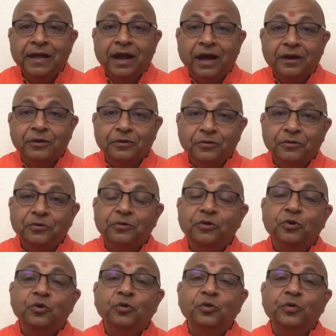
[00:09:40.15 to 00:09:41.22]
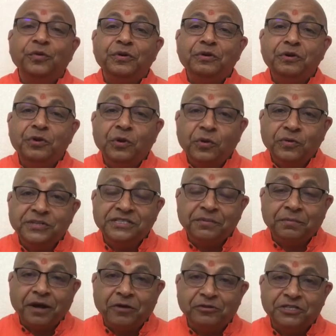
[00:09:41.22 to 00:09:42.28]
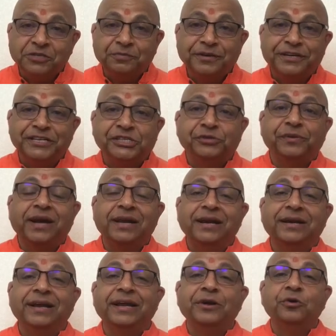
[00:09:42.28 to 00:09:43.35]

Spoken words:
who knows about spirituality,